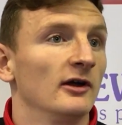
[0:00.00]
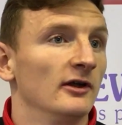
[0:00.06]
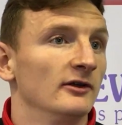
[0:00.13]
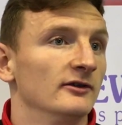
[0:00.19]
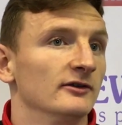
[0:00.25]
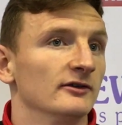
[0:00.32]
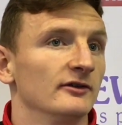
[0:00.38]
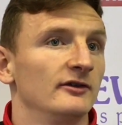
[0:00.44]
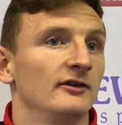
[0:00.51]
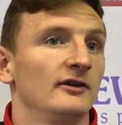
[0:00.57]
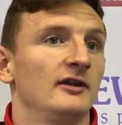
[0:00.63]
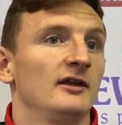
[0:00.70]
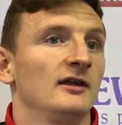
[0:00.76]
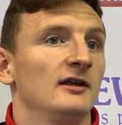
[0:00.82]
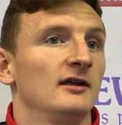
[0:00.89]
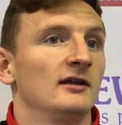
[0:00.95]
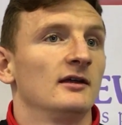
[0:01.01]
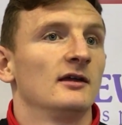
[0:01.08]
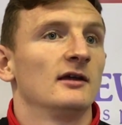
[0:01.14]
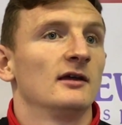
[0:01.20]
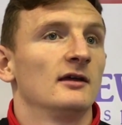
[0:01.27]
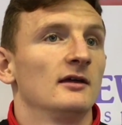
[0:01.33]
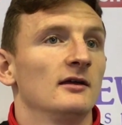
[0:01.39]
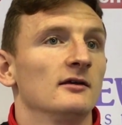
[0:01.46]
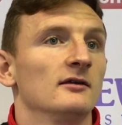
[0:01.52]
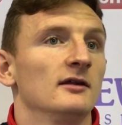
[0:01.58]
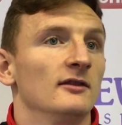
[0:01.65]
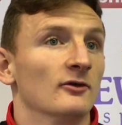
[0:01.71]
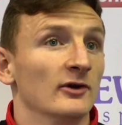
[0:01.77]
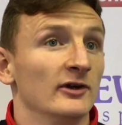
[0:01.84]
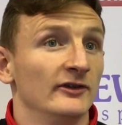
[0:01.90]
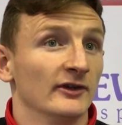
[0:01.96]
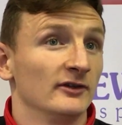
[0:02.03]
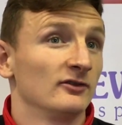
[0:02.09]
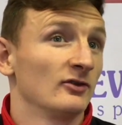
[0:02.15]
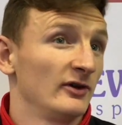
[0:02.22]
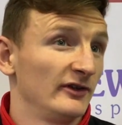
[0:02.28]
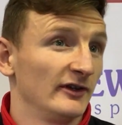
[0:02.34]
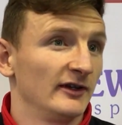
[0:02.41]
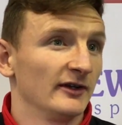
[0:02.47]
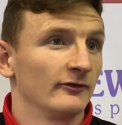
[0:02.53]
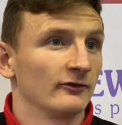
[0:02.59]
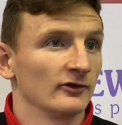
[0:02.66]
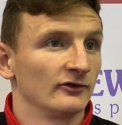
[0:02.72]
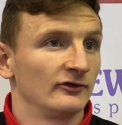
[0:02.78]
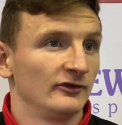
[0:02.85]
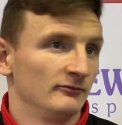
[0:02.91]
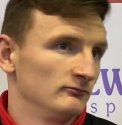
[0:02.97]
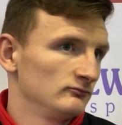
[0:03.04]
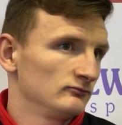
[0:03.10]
And there is a difference.